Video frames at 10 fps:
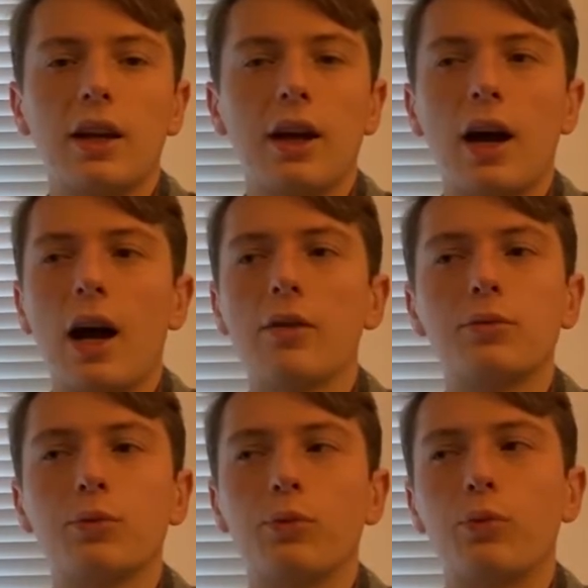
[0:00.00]
I
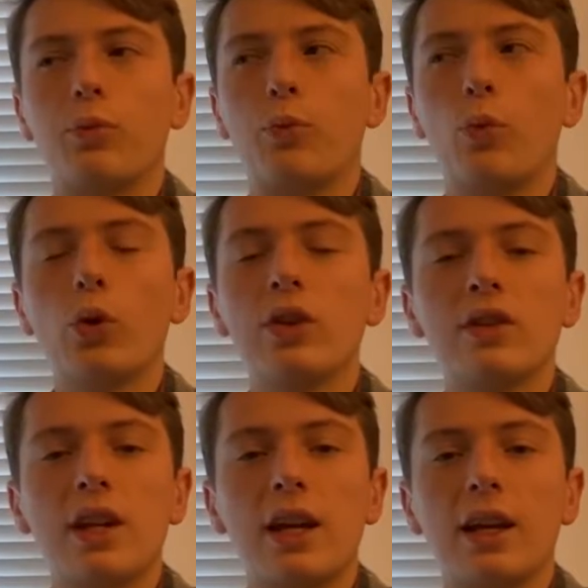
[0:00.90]
wouldn't
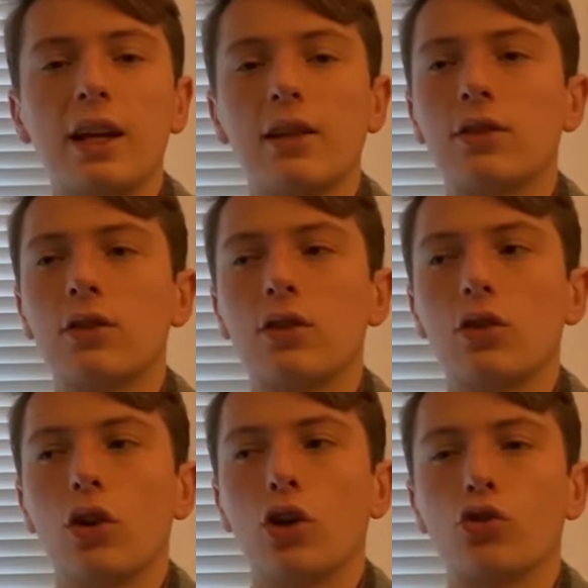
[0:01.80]
say it's
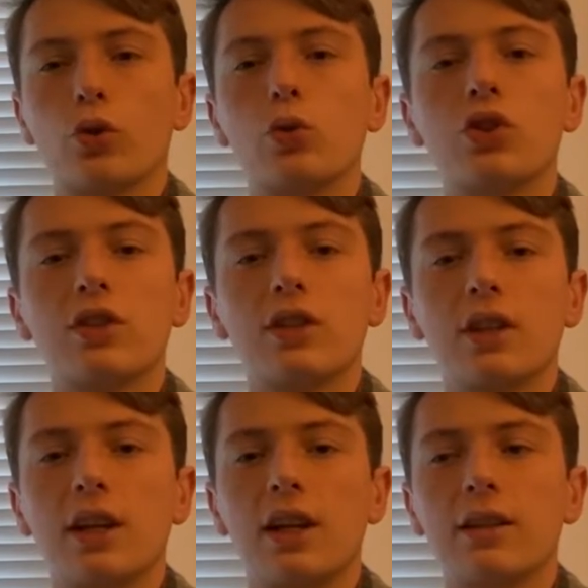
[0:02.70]
atrocious.
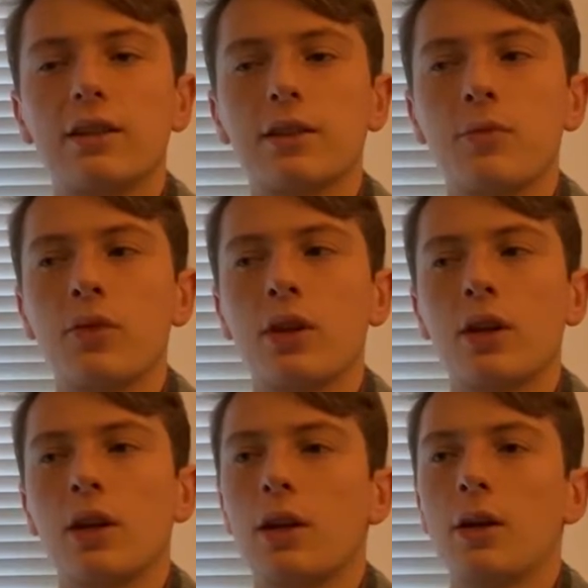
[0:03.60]
It's,
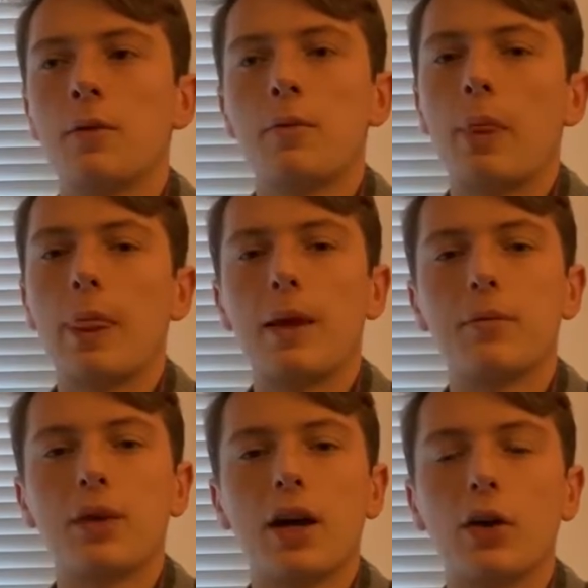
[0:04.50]

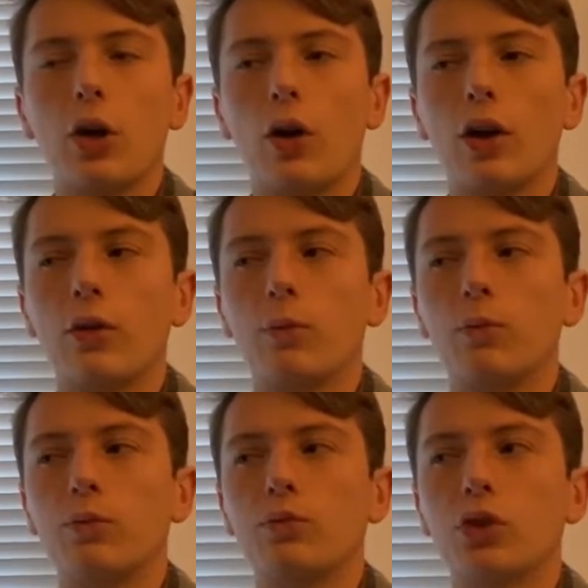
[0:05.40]
I don't know, on a
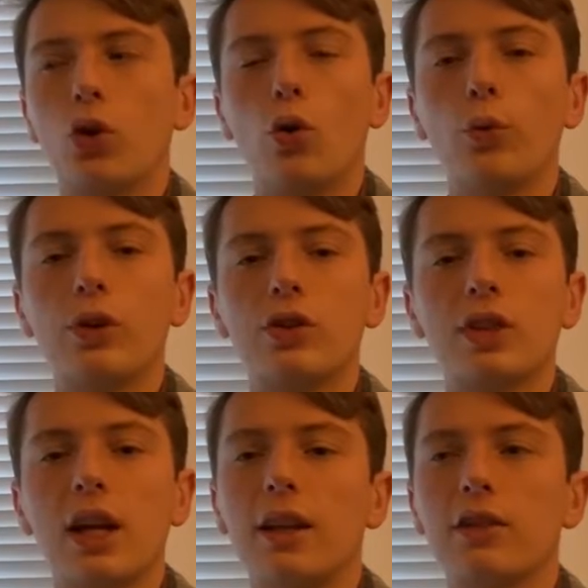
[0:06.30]
cold winter
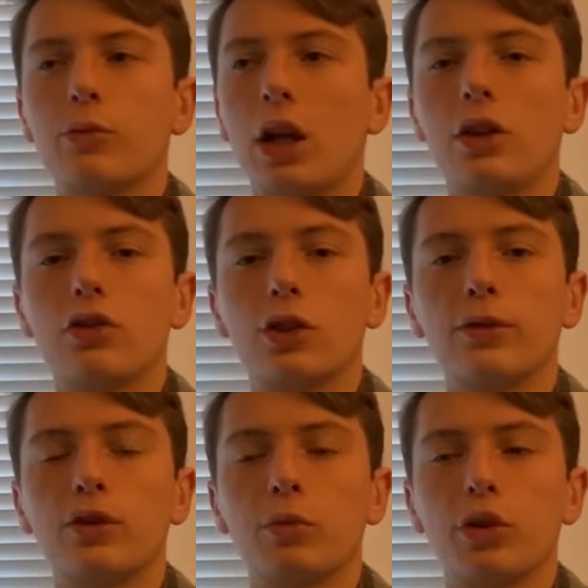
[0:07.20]
day, this probably serves
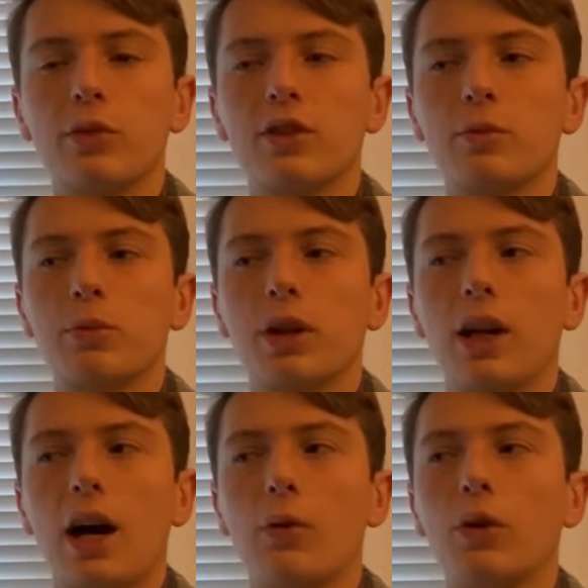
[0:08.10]
its purpose, but
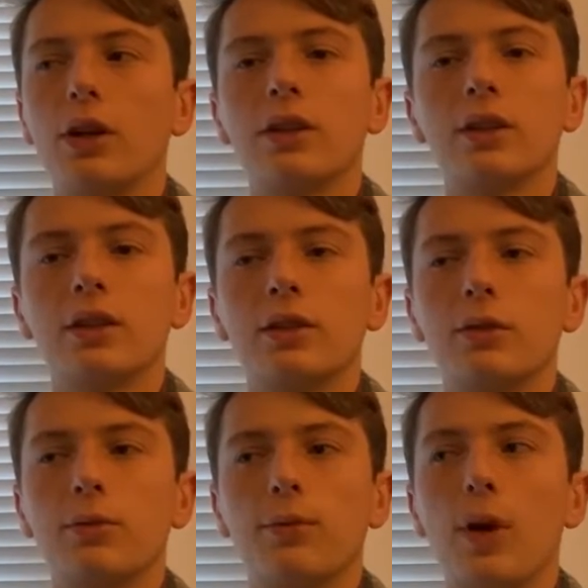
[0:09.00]
I want
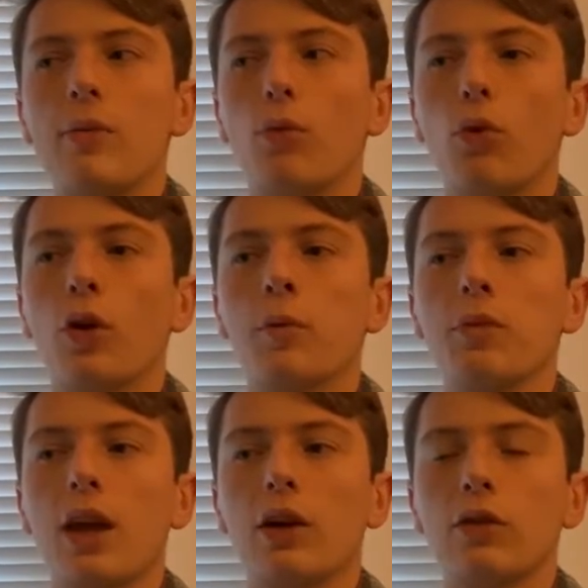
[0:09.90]
way more
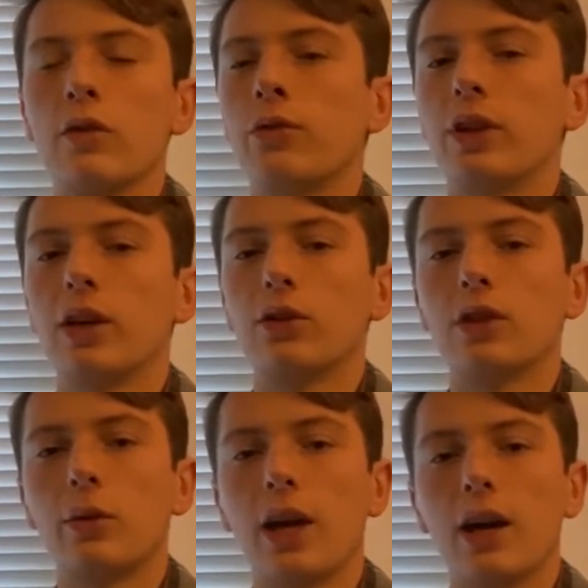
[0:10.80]
out of the flannels
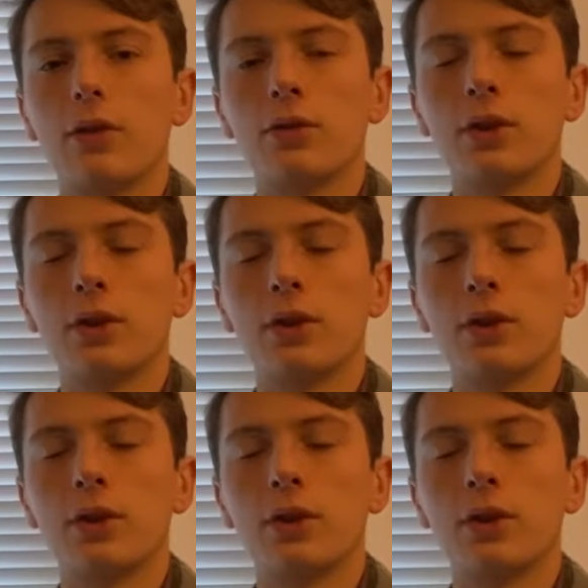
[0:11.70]
that we have